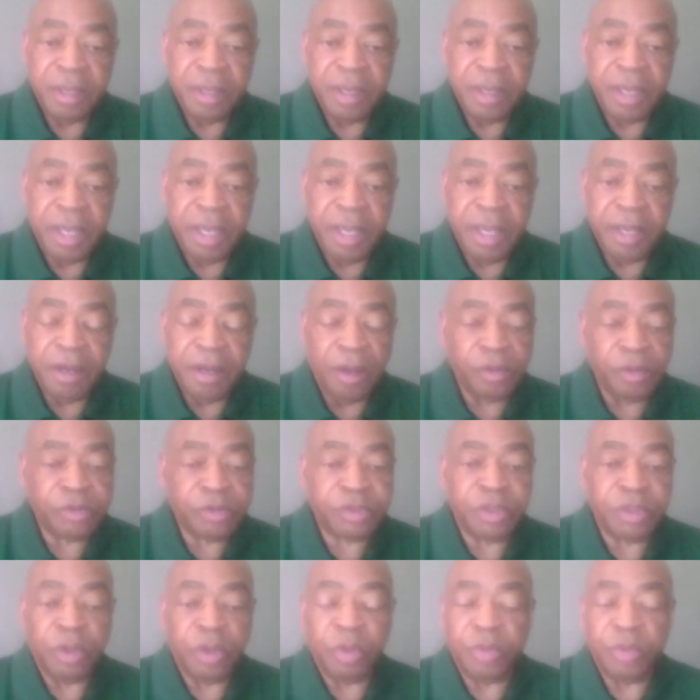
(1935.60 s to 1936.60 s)
and
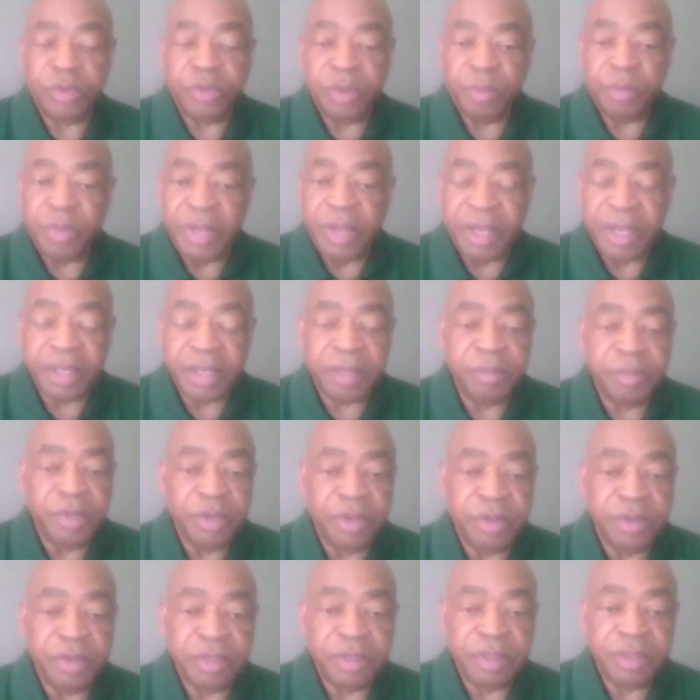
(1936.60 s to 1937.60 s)
also the Black
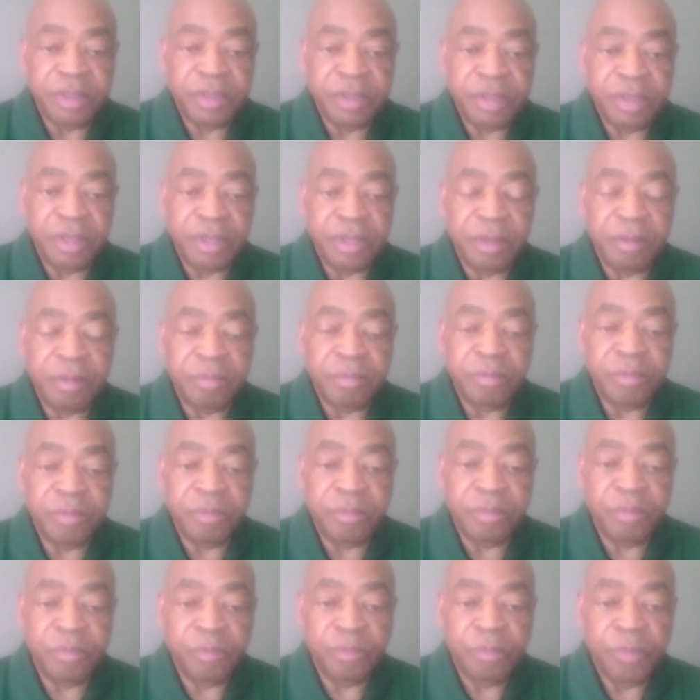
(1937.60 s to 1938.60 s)
community.
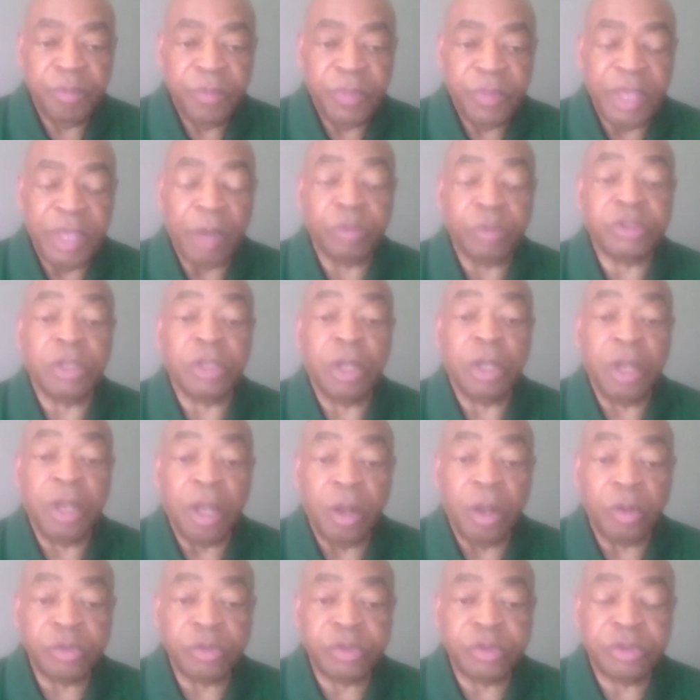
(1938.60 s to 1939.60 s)
That was a
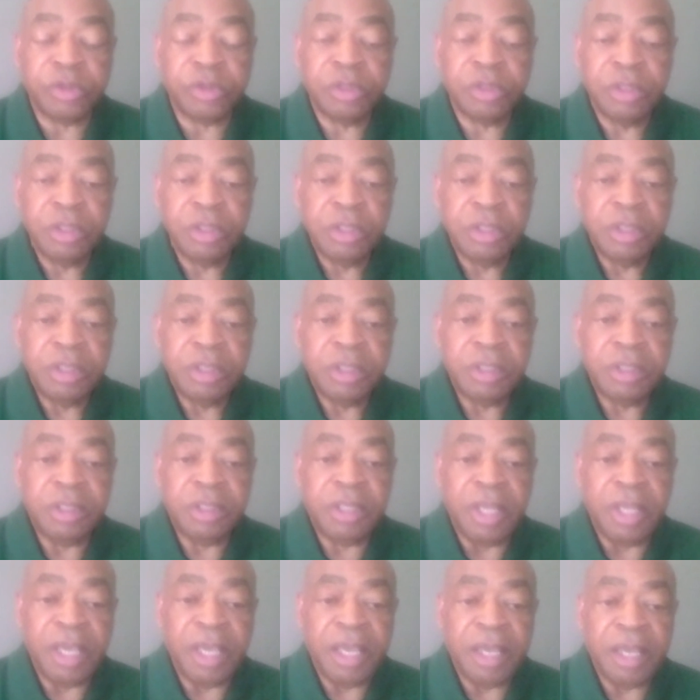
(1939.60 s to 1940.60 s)
loss
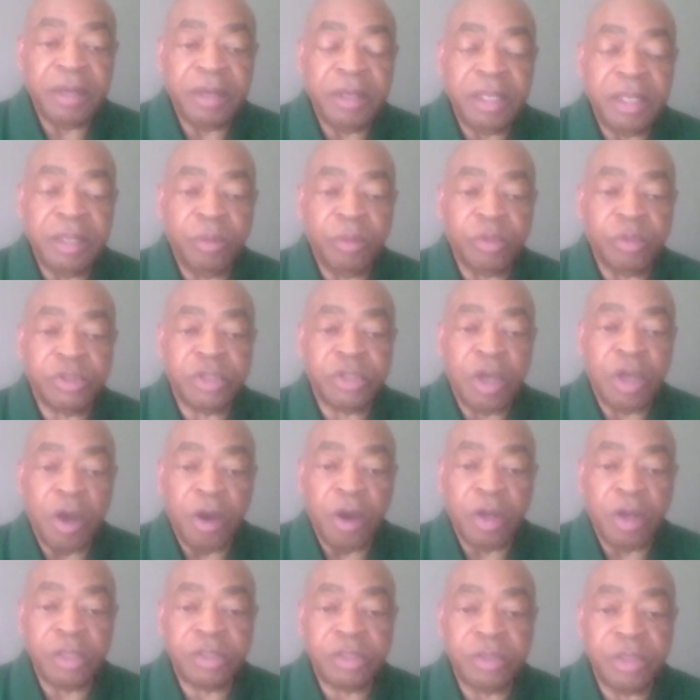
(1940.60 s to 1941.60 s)
that it was
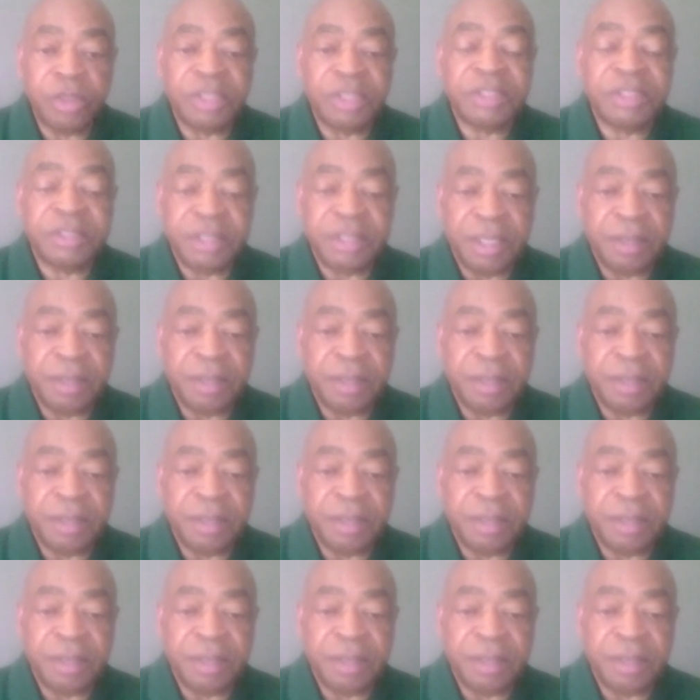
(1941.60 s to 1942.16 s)
hard to accept.